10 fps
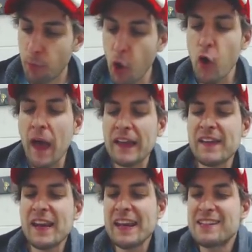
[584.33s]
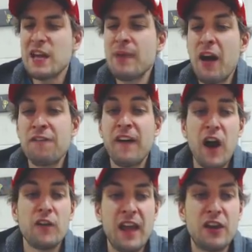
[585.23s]
Which more likely that he has Hidden
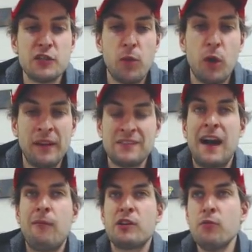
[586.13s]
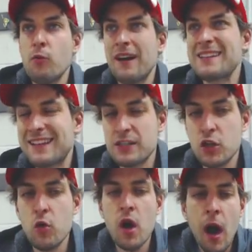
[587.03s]
Power Fire than Energy Ball because of how much
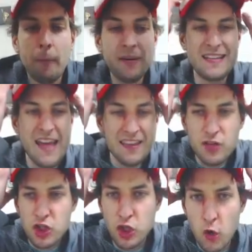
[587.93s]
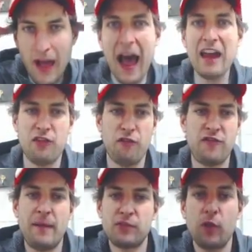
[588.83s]
Moonblast can do, but he hasn't shown
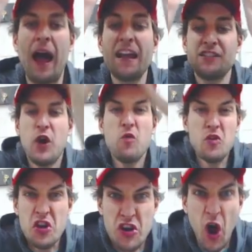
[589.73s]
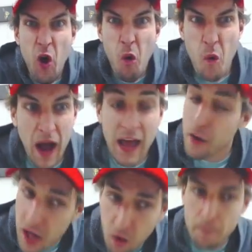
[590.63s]
either of them, so I don't know.
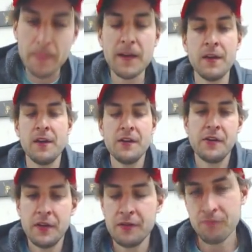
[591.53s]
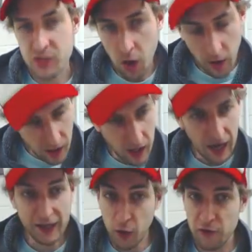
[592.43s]
I don't know.
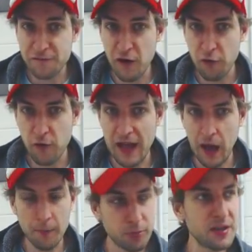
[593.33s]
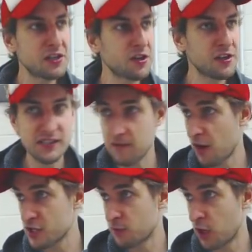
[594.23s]
So, I go into Ferrothorn now. I'm pretty sure he
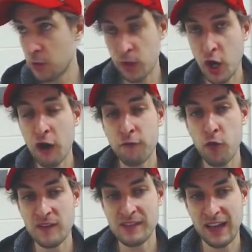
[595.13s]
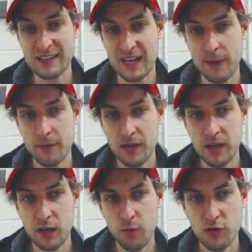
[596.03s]
doesn't have Energy Ball. We would have gone for it the second
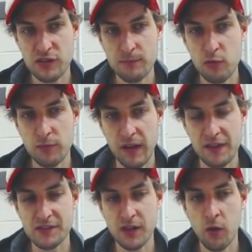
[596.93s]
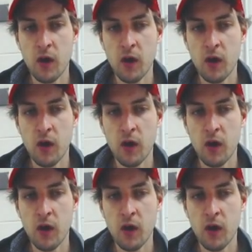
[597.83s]
time, opposed to the Moonblast.